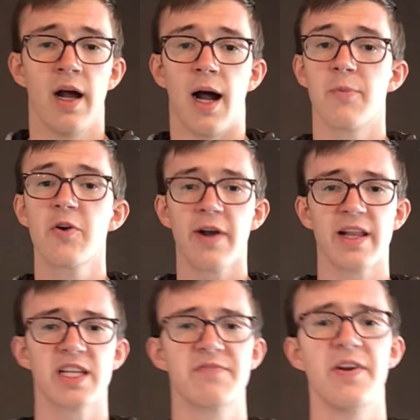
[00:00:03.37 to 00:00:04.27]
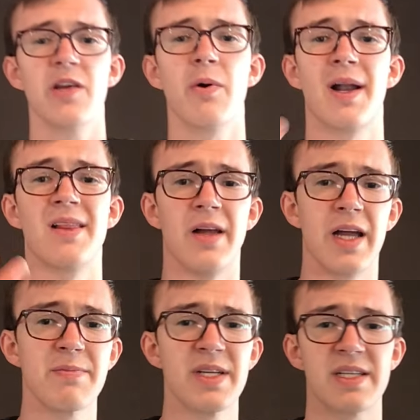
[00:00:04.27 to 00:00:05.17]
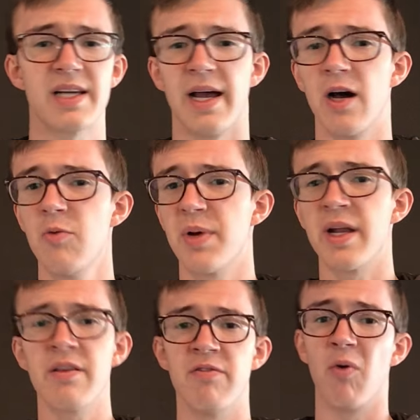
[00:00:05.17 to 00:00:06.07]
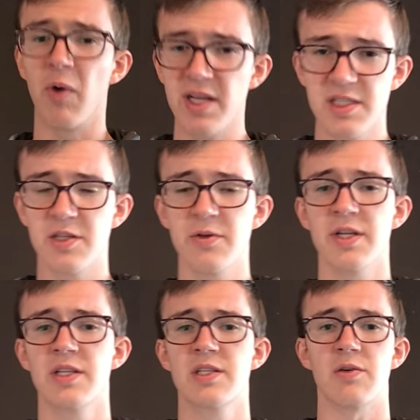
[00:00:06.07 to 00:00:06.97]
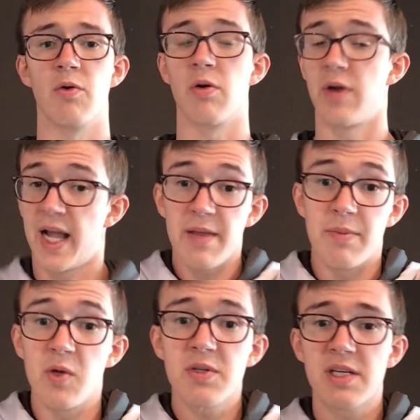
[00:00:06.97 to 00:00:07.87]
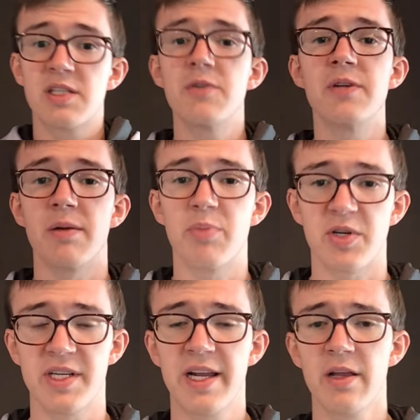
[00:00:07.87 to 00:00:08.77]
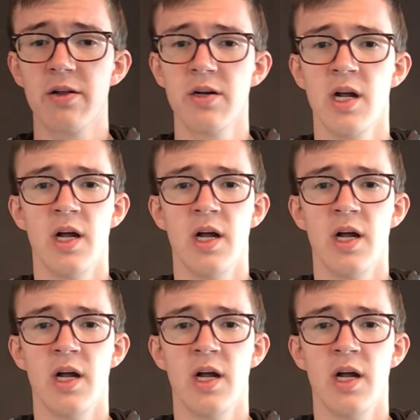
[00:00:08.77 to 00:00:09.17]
I'm creating this video on alignment to help any voice students or any music student in particular